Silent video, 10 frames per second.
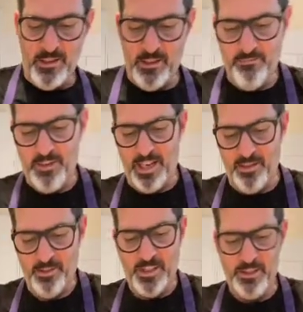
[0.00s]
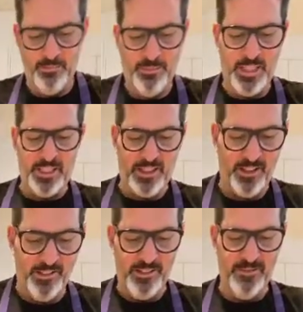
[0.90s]
round pizza.
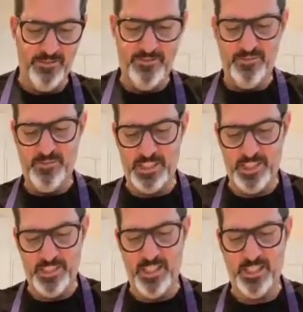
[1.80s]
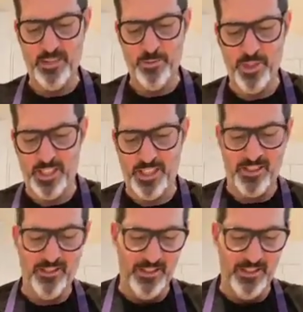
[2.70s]
It's gonna take some working.